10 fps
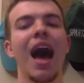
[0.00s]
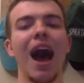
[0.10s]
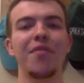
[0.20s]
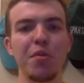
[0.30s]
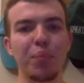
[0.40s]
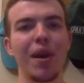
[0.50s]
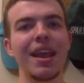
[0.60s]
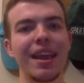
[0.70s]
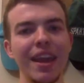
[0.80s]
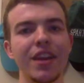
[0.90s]
on the
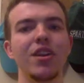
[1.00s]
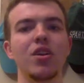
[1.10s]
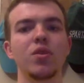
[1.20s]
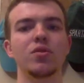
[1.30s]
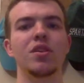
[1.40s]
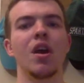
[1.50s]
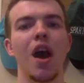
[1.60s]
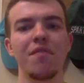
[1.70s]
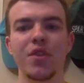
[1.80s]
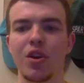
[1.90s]
breaking news
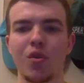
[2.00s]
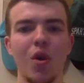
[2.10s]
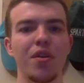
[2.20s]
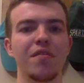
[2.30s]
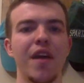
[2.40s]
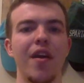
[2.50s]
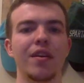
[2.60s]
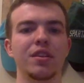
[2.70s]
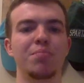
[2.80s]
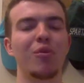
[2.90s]
of the coronavirus.